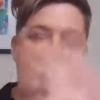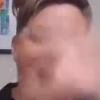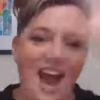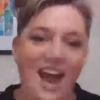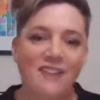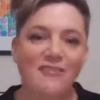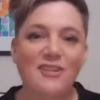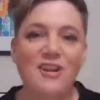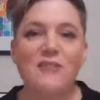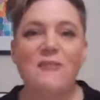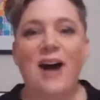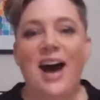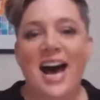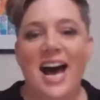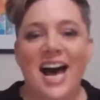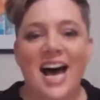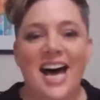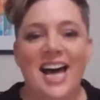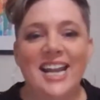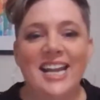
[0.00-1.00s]

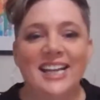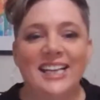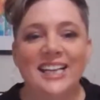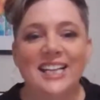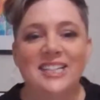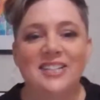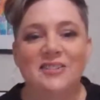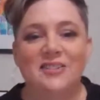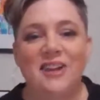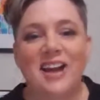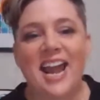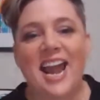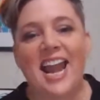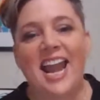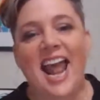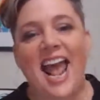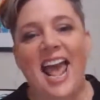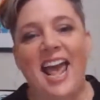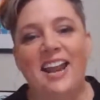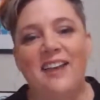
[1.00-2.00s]
everyone, Linda
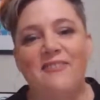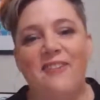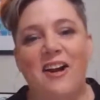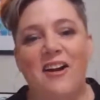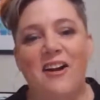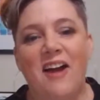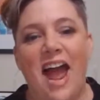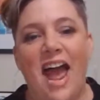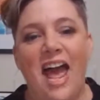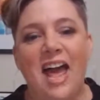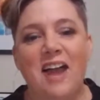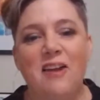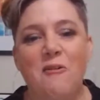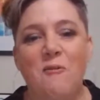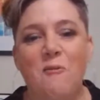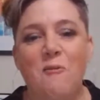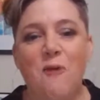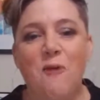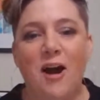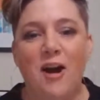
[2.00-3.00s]
Reed-Enever, and
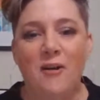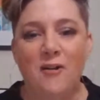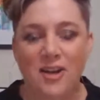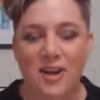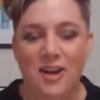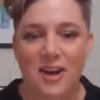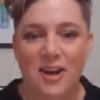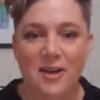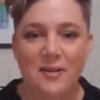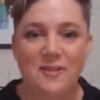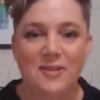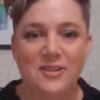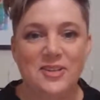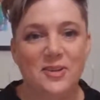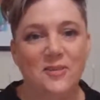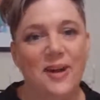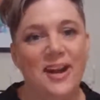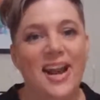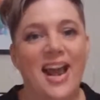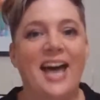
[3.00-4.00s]
welcome
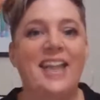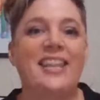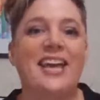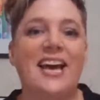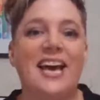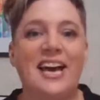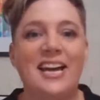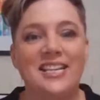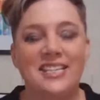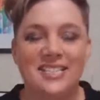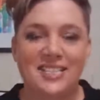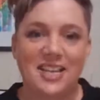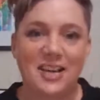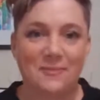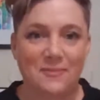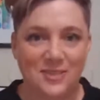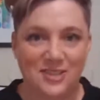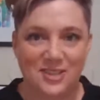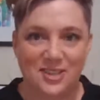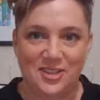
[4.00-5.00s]
to another
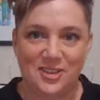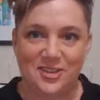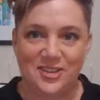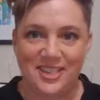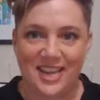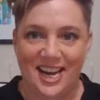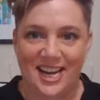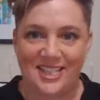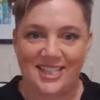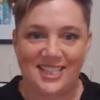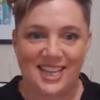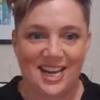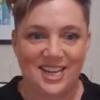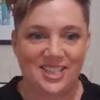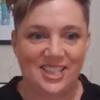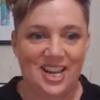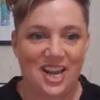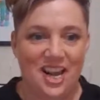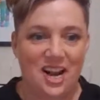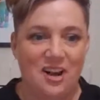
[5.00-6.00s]
Tips Tuesday
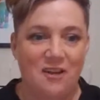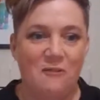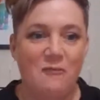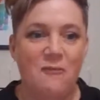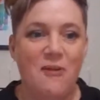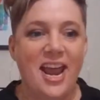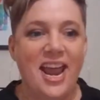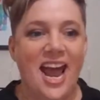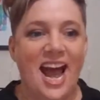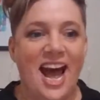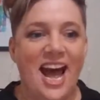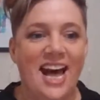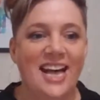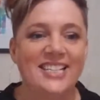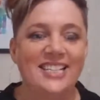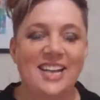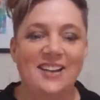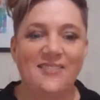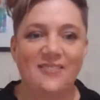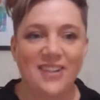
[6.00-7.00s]
session. We are
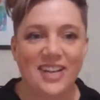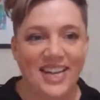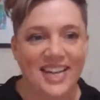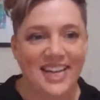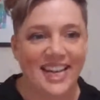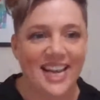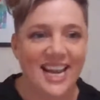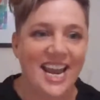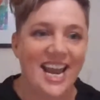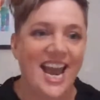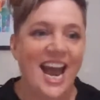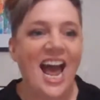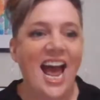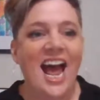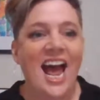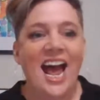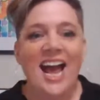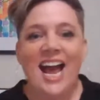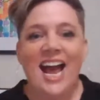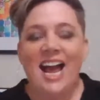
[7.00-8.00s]
definitely
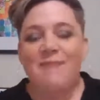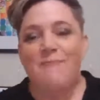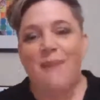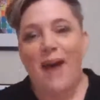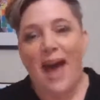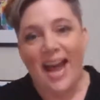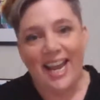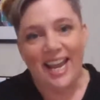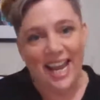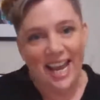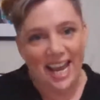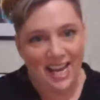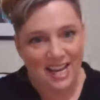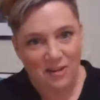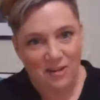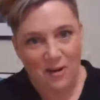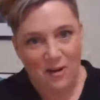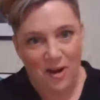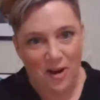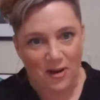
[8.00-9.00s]
back in
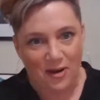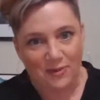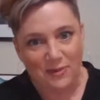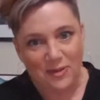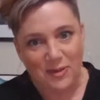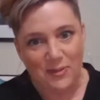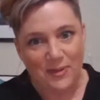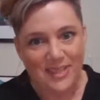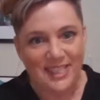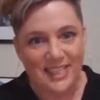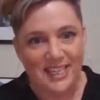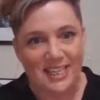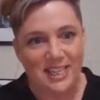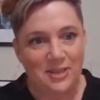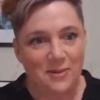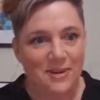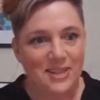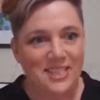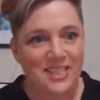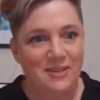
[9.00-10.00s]
the world of
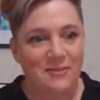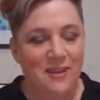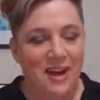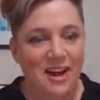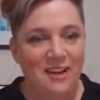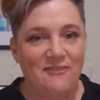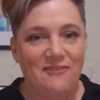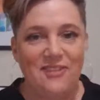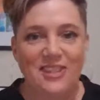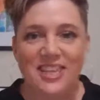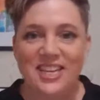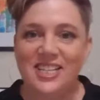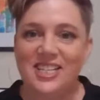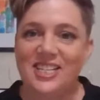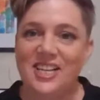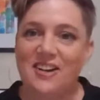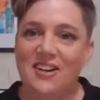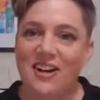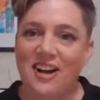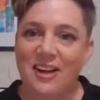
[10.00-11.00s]
2021 for this
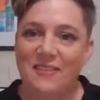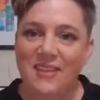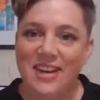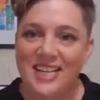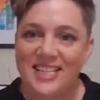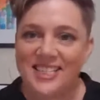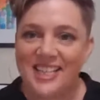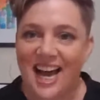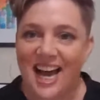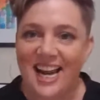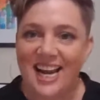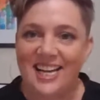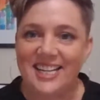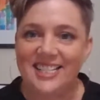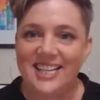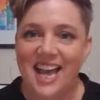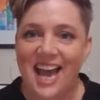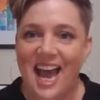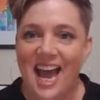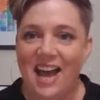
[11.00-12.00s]
year, and I'm excited
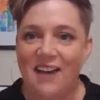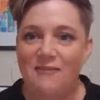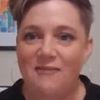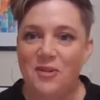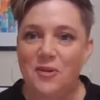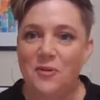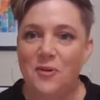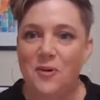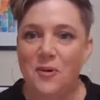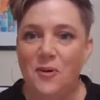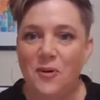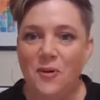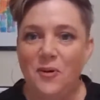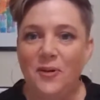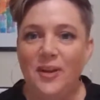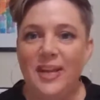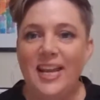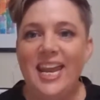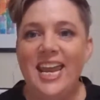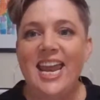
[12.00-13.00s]
to have you
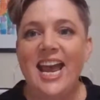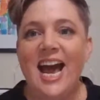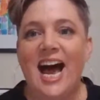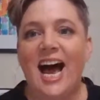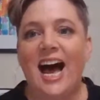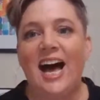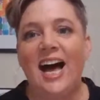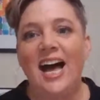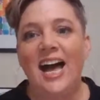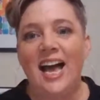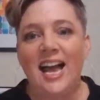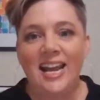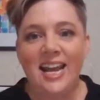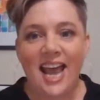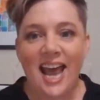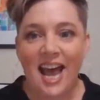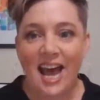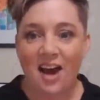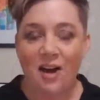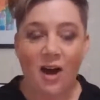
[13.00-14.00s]
all here.
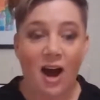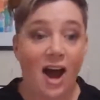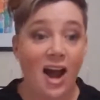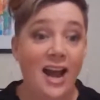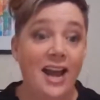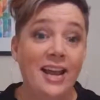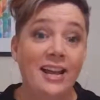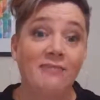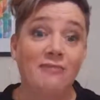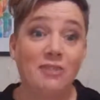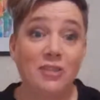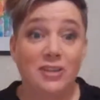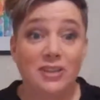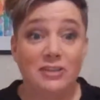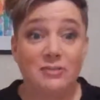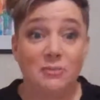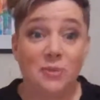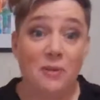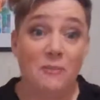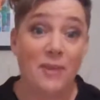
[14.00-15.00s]
Now, I
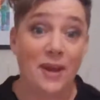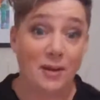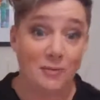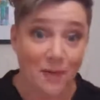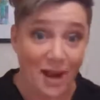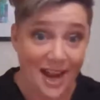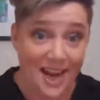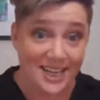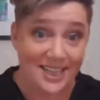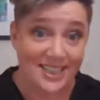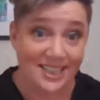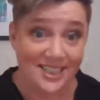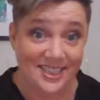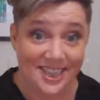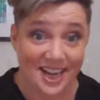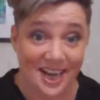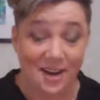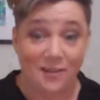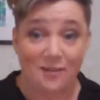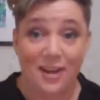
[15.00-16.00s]
thought what better way to
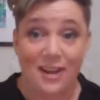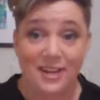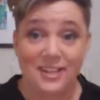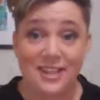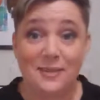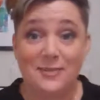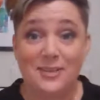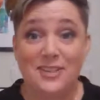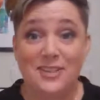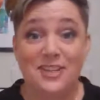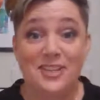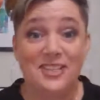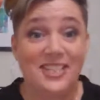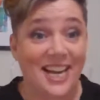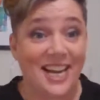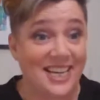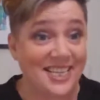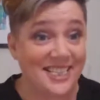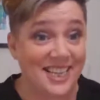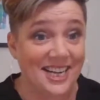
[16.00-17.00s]
start off our Tips
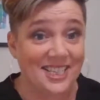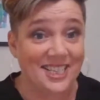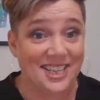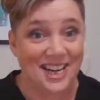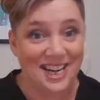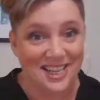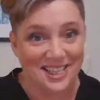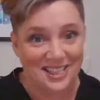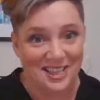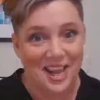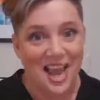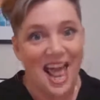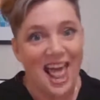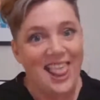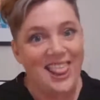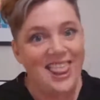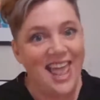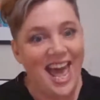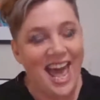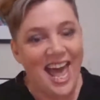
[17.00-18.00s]
Tuesday sessions
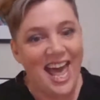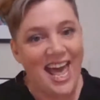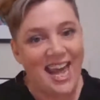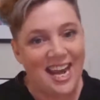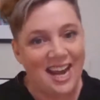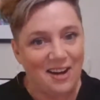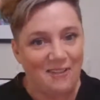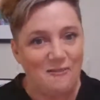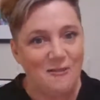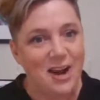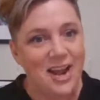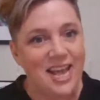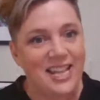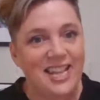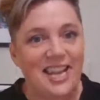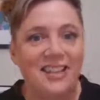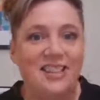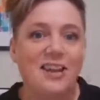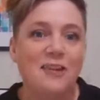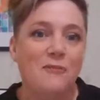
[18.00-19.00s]
than with
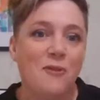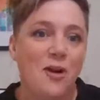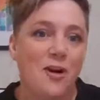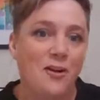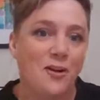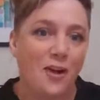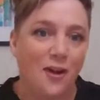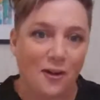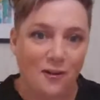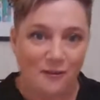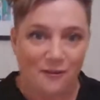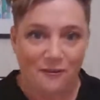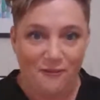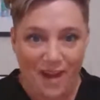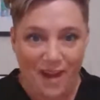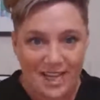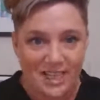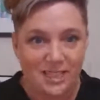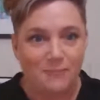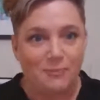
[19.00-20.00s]
the world of
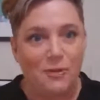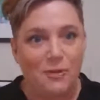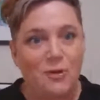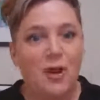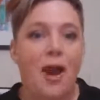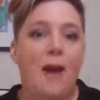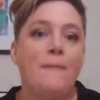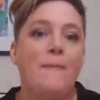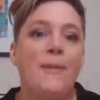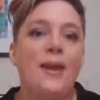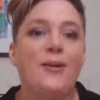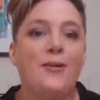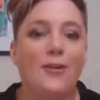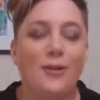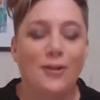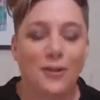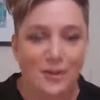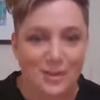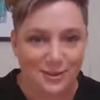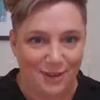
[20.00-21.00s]
Facebook,
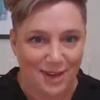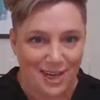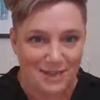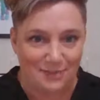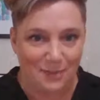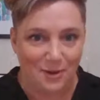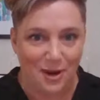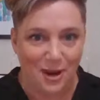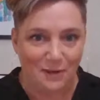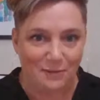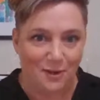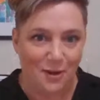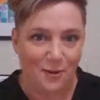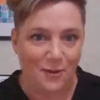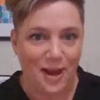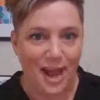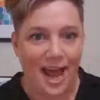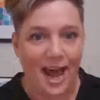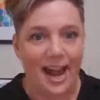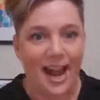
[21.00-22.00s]
because Facebook have rolled
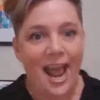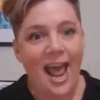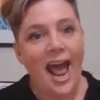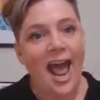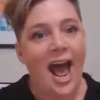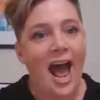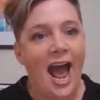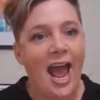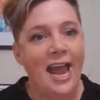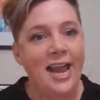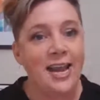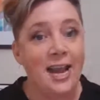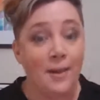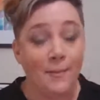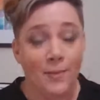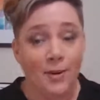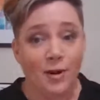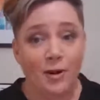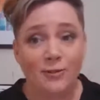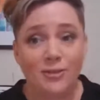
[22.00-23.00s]
out a
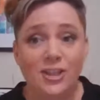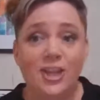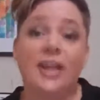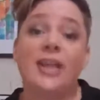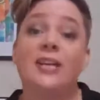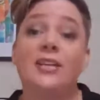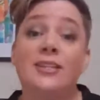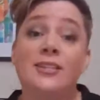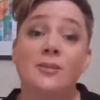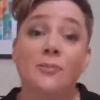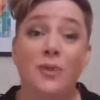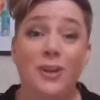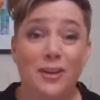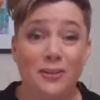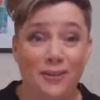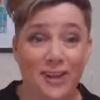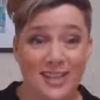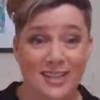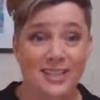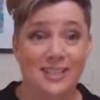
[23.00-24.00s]
number of changes that will
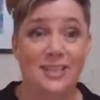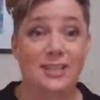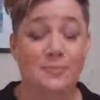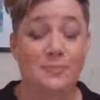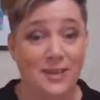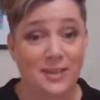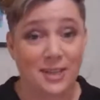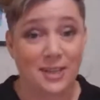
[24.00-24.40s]
affect us as